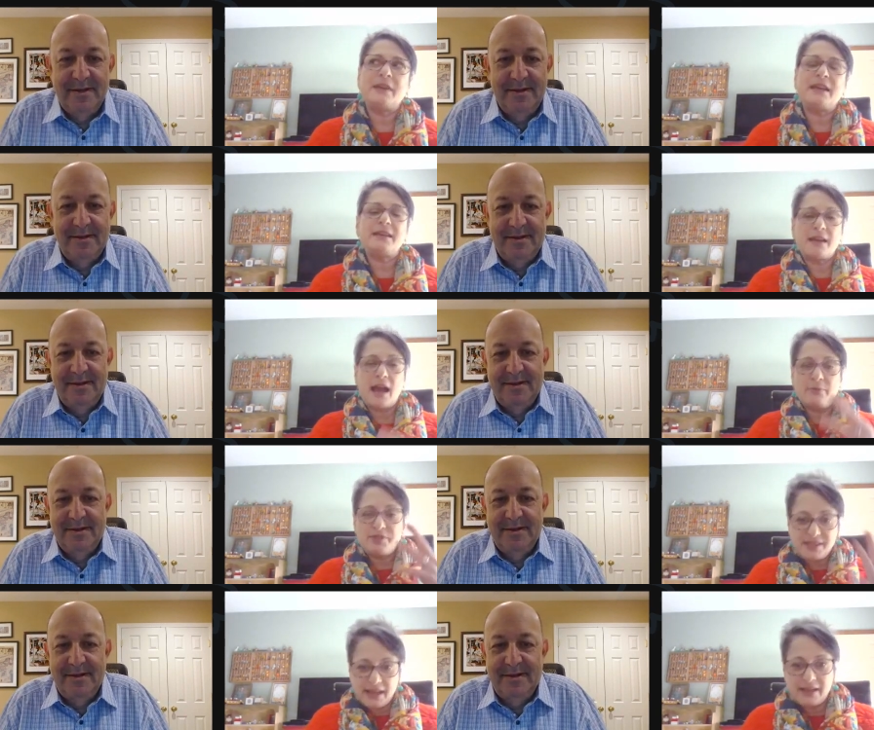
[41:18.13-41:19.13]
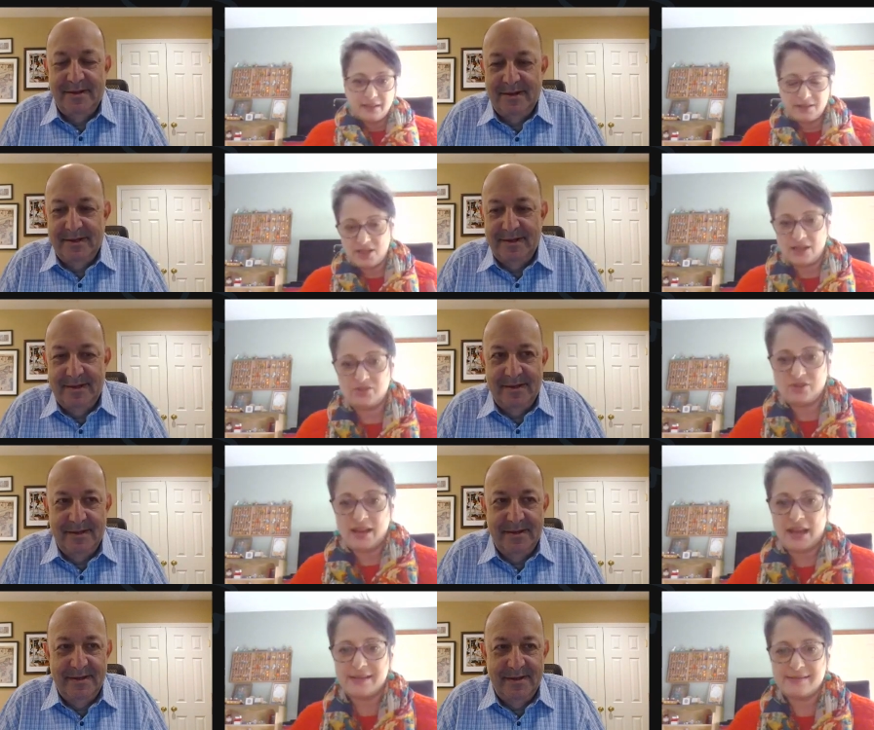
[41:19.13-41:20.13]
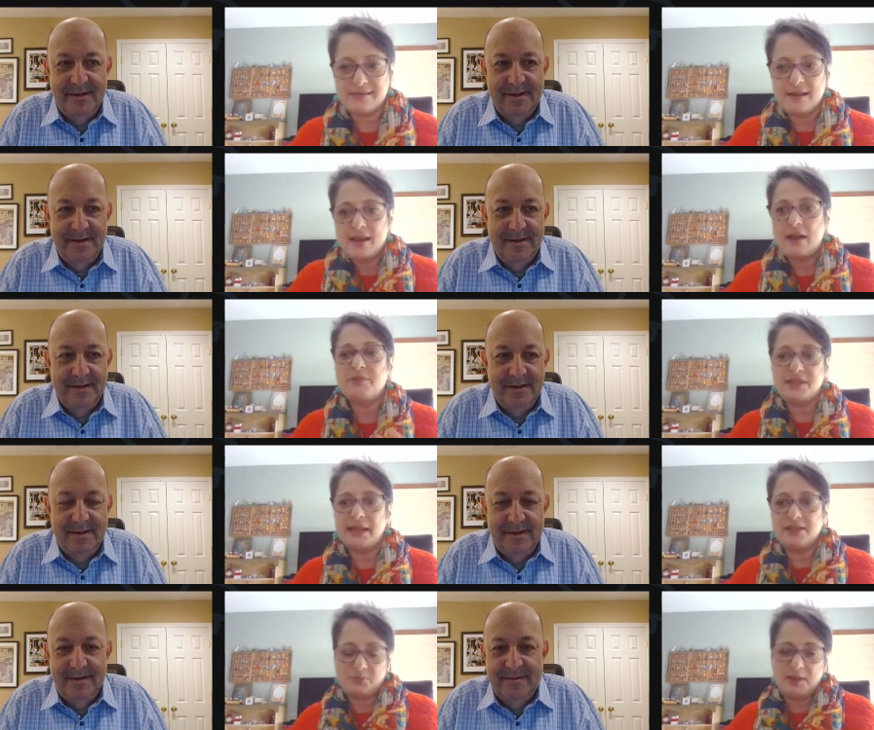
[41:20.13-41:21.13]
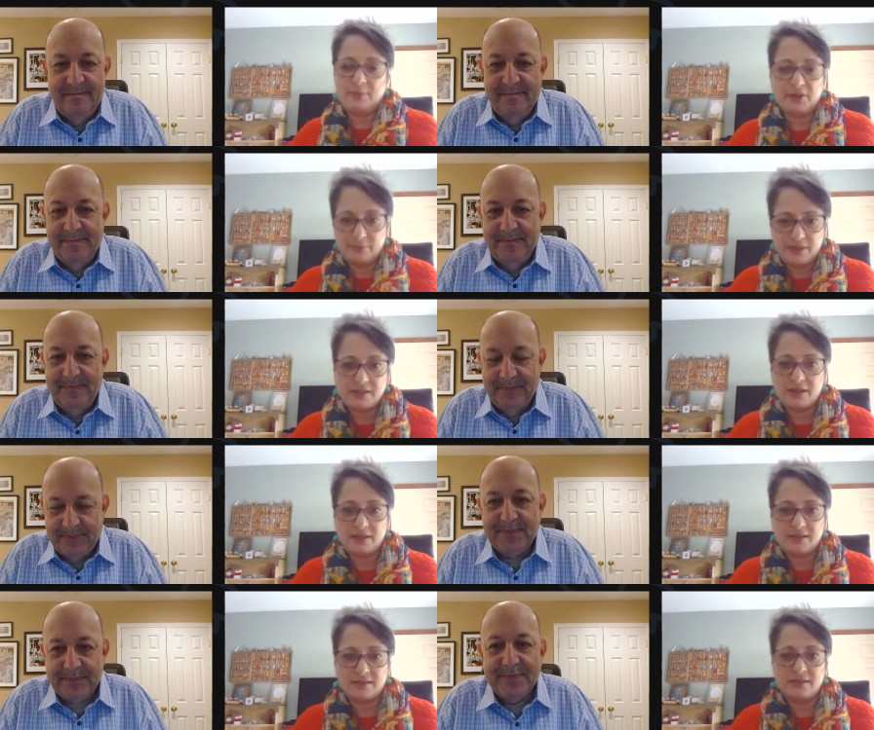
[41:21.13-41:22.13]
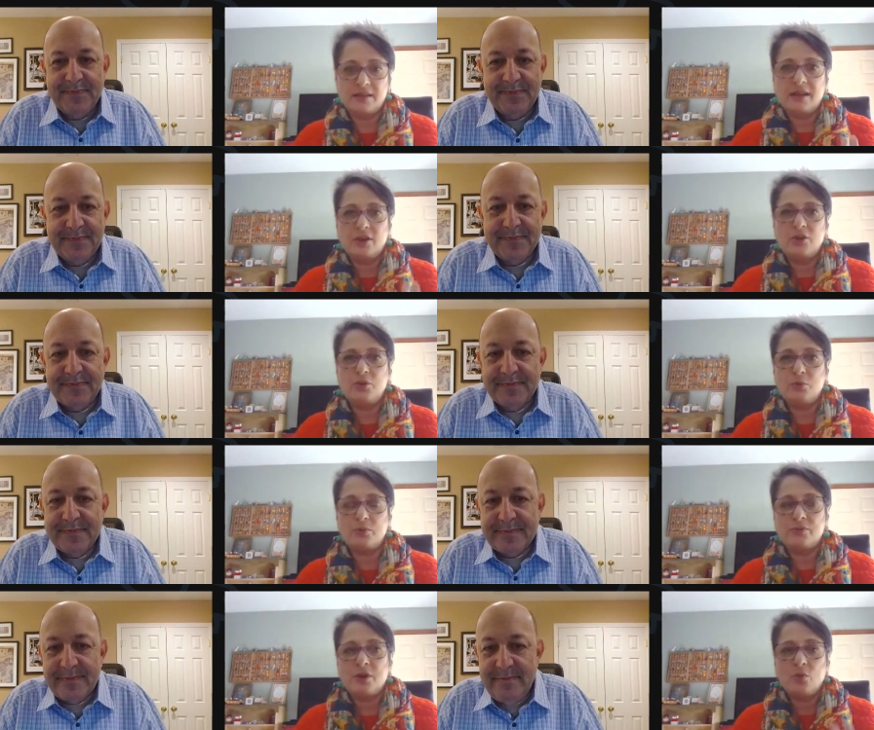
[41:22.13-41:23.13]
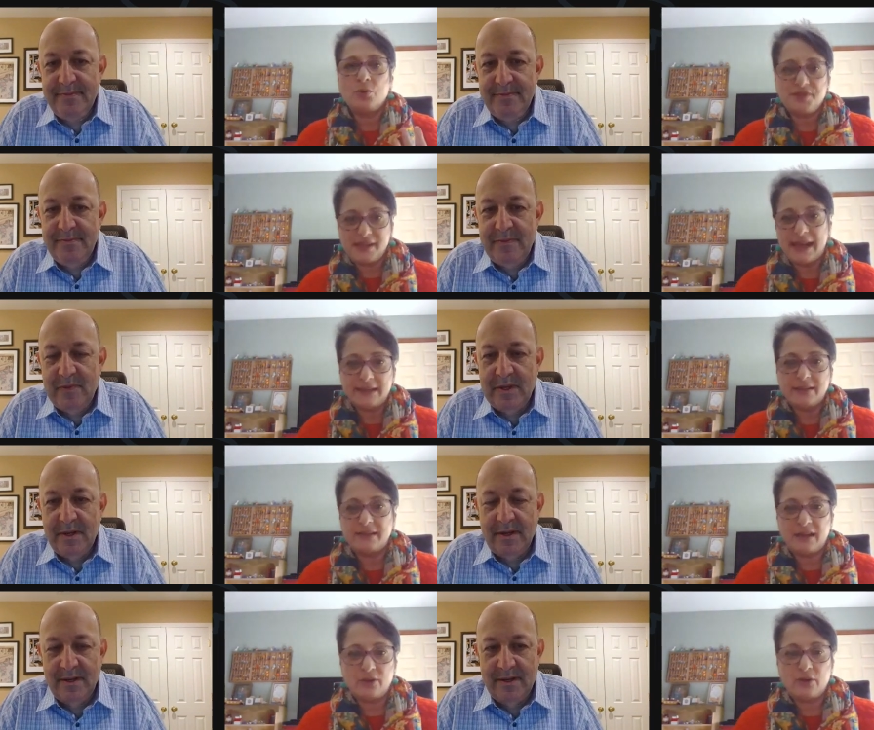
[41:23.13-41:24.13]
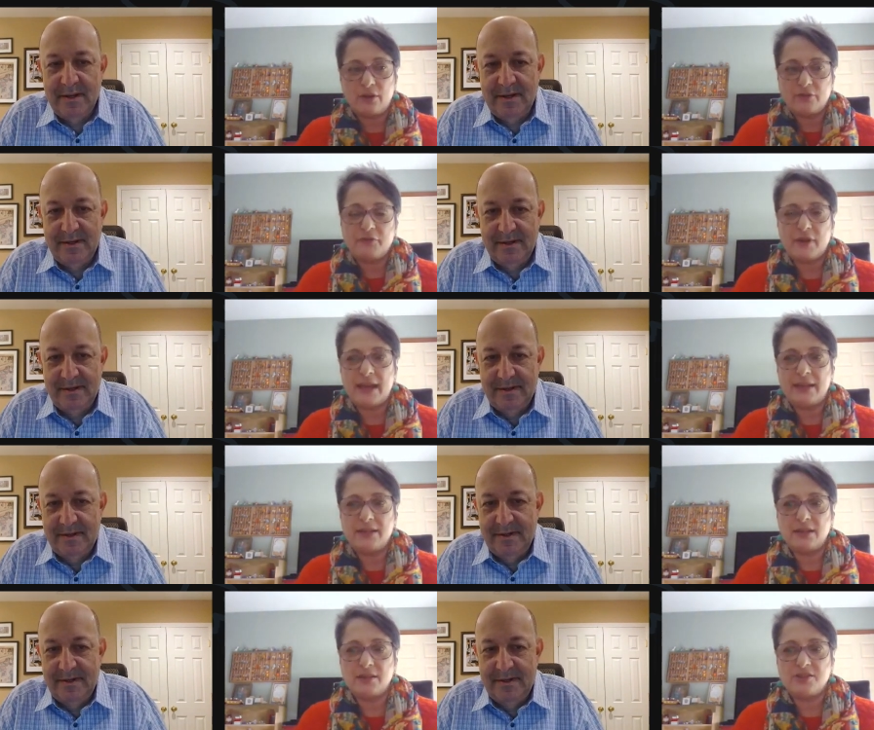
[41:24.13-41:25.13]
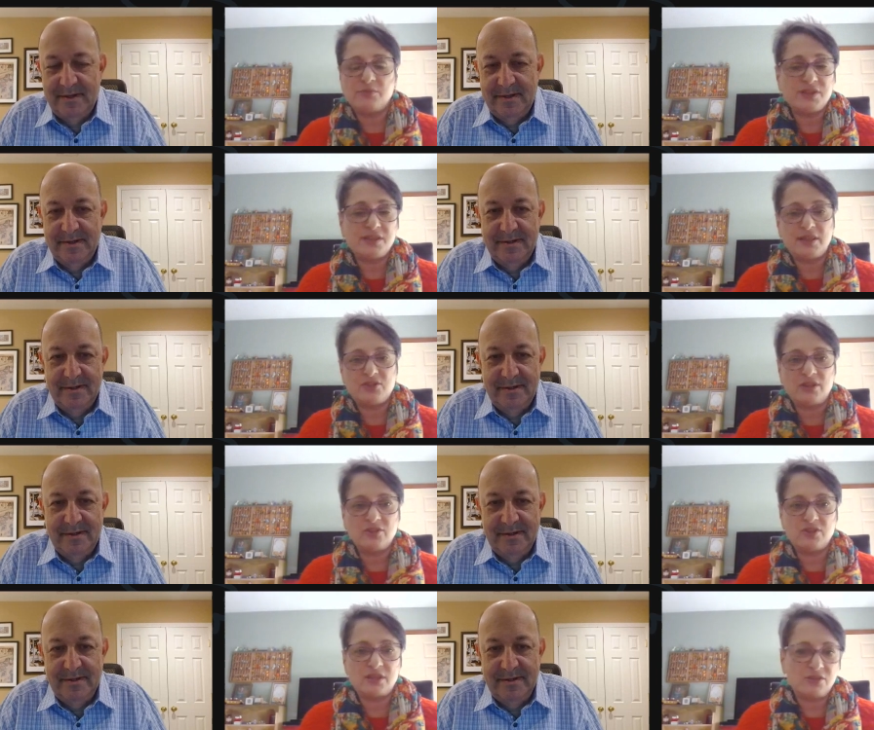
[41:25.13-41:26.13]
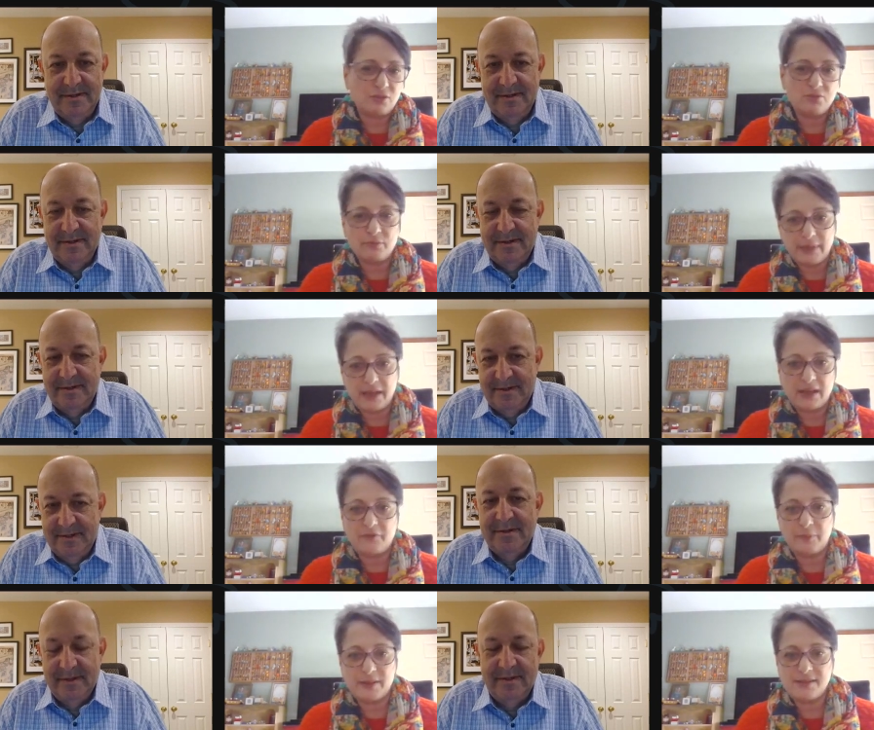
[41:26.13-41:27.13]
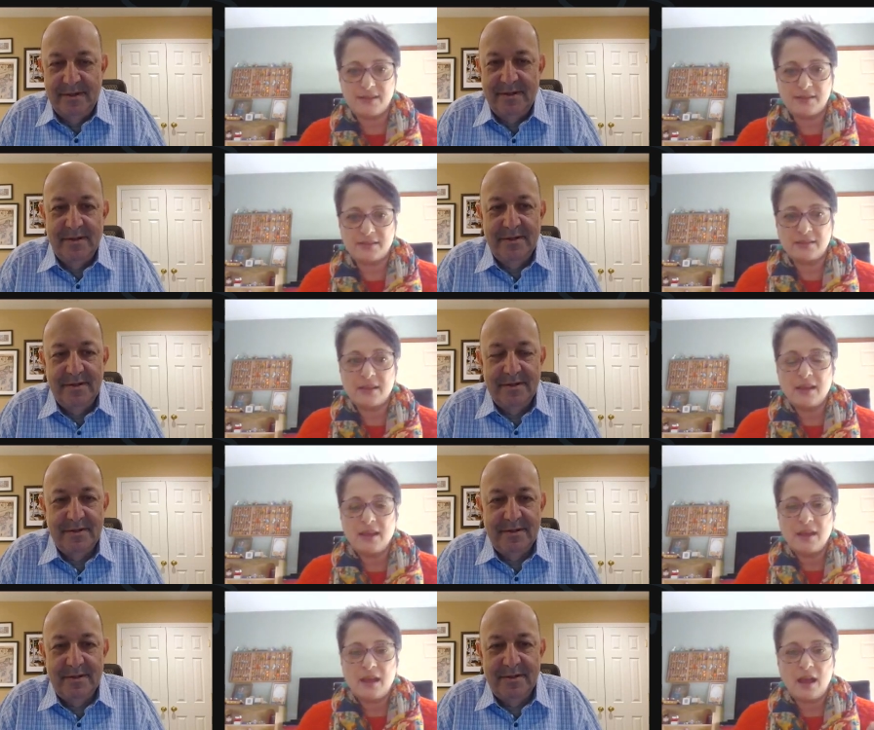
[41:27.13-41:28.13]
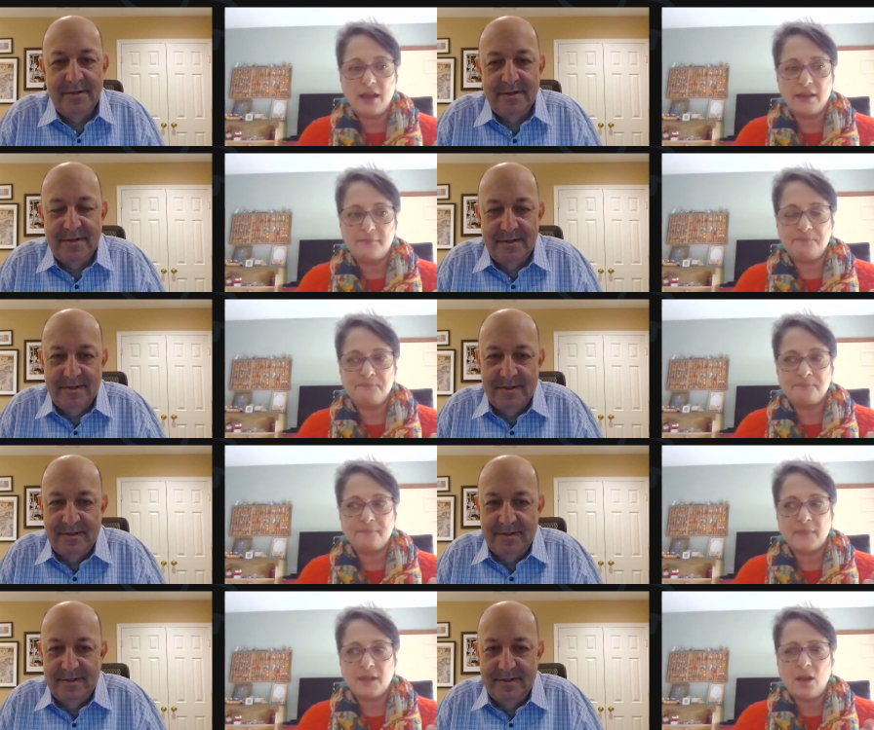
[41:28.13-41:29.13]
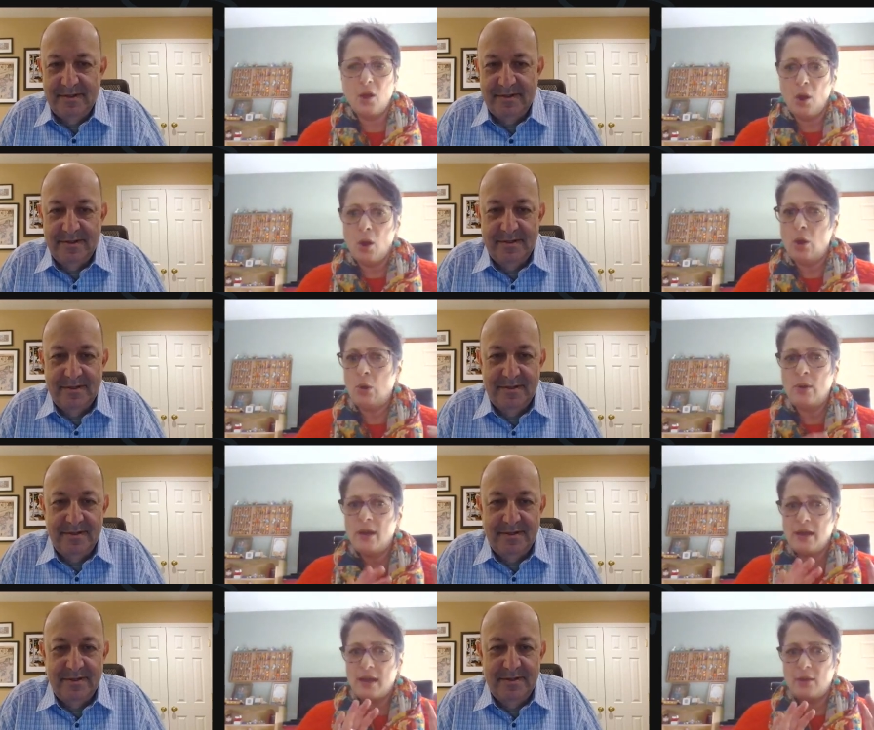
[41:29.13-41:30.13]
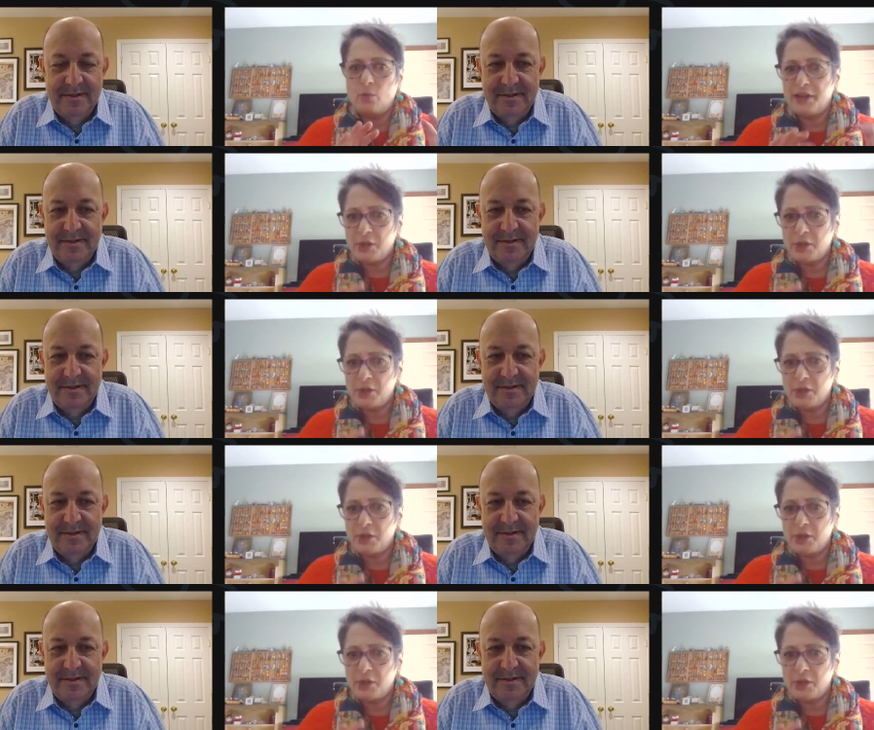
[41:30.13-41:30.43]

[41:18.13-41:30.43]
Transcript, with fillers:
Speaker 1: it, I was saying this yesterday. I was saying it to people in business who were saying that they are afraid because there was a session on just on social media for business on, oh, what do